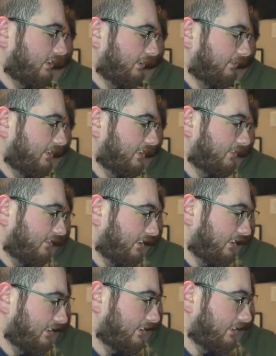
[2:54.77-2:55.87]
see what this one is.
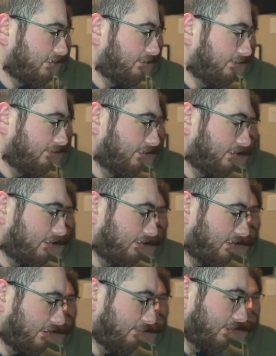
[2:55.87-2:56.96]
This is a gold, so
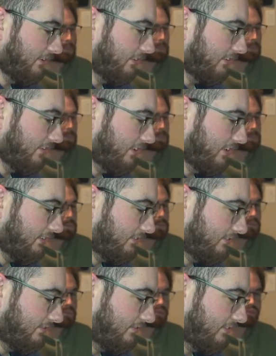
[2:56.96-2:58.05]
this could be a good thing.
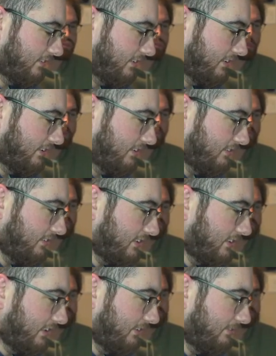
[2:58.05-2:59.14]
Let's
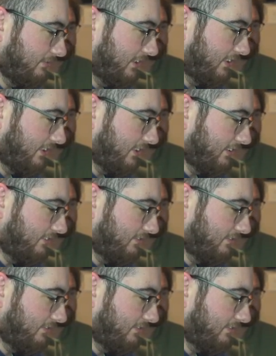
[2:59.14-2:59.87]
see what we got.